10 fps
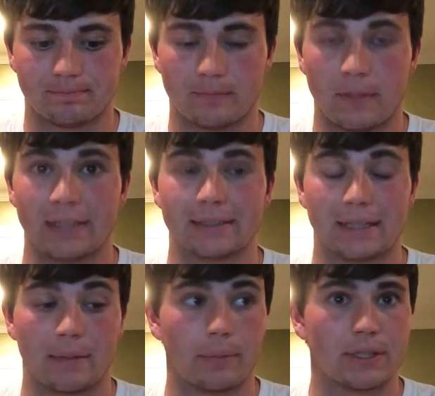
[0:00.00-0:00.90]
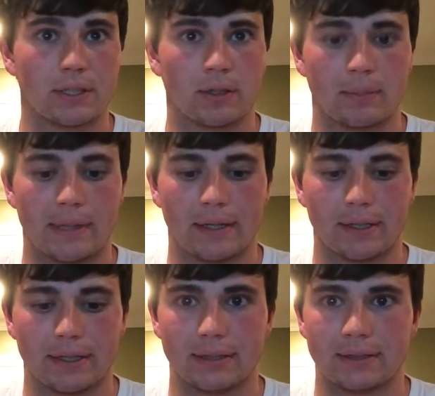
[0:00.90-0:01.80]
Next thing I'm going to talk about
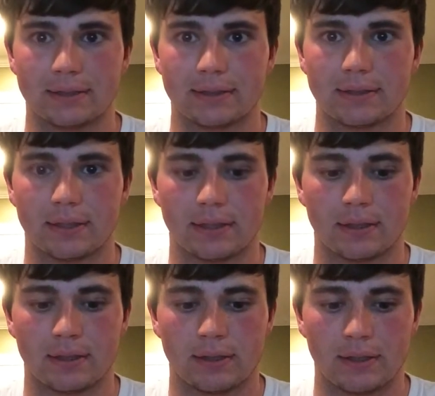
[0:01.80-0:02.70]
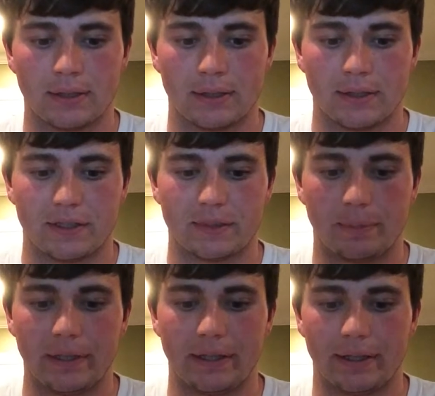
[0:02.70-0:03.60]
is
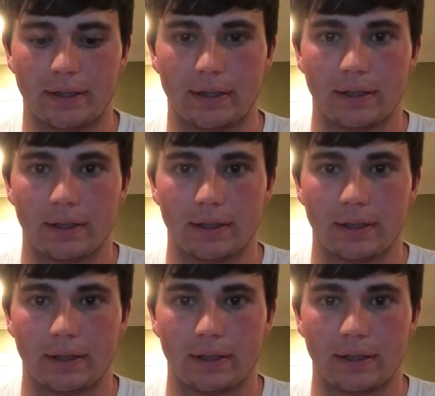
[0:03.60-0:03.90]
speeding.